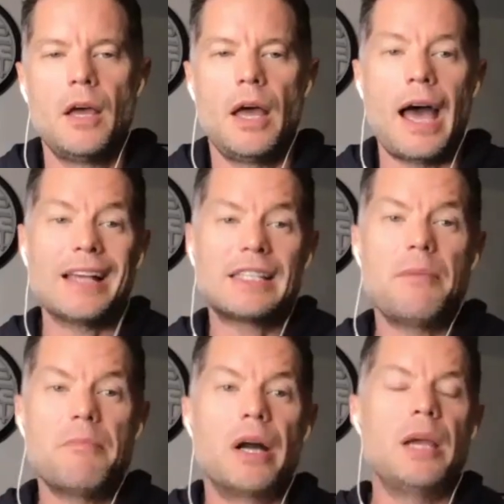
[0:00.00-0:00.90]
As
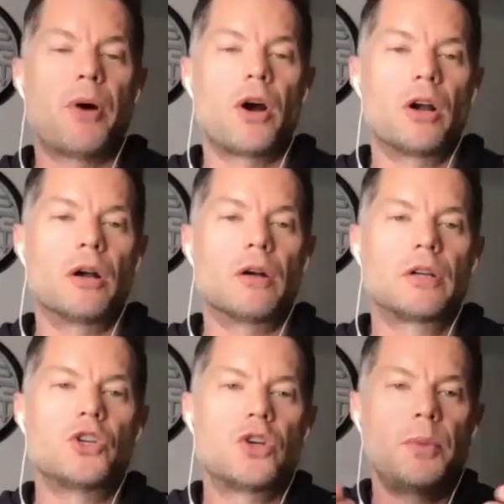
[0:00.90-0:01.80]
a money partner
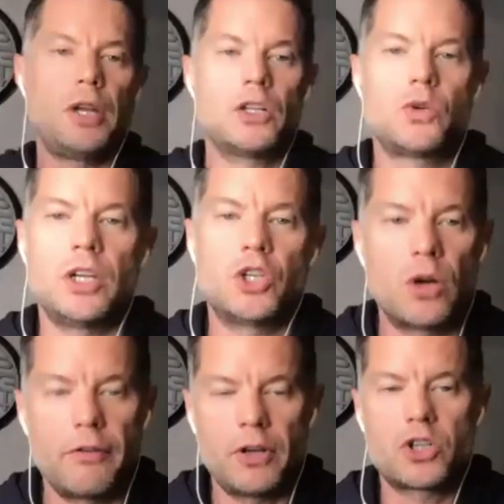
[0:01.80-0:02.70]
contributing to a
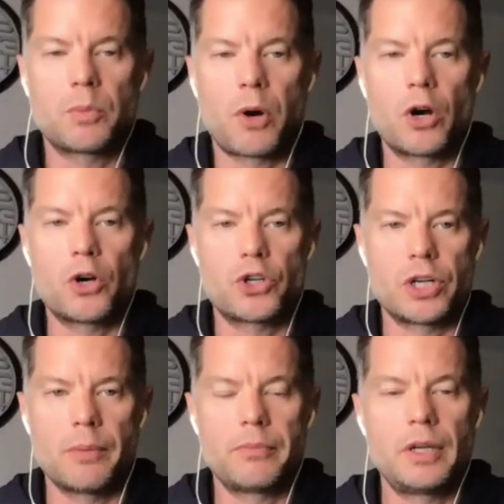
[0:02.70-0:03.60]
joint venture partnership,